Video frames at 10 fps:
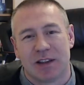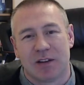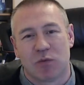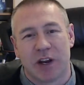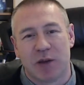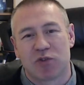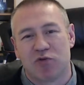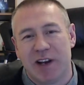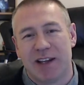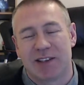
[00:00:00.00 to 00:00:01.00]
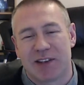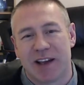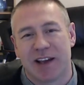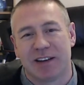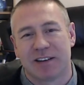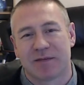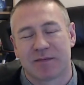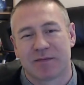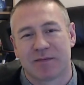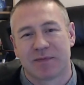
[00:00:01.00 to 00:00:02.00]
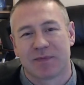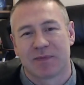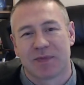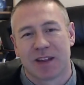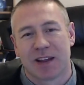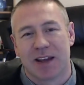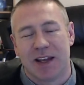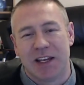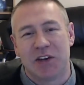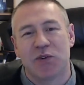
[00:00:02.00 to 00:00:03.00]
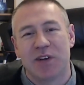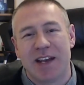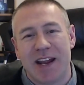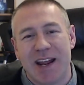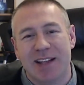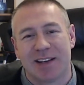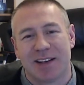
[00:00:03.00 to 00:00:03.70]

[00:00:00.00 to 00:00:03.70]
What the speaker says: what he was really saying. You don't need